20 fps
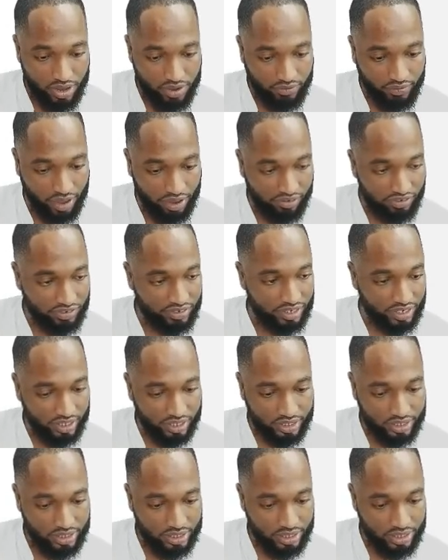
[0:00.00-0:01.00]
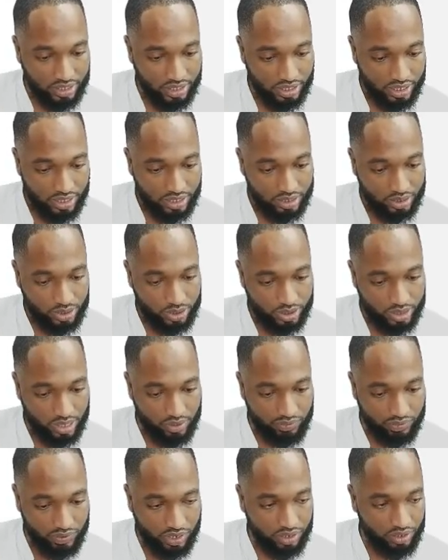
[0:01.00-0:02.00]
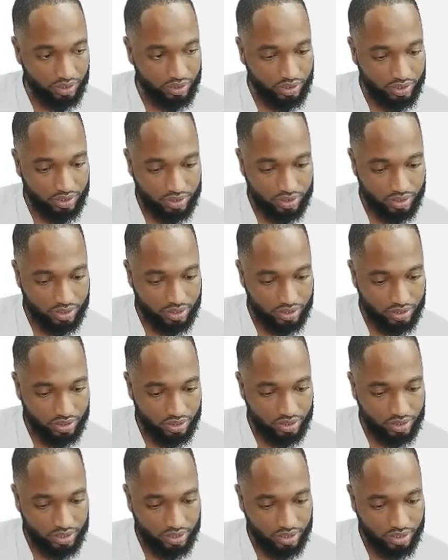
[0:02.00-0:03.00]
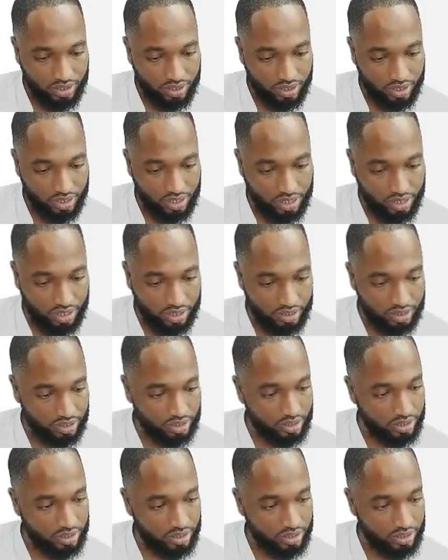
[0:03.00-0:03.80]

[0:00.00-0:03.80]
5, 6, 7, 8,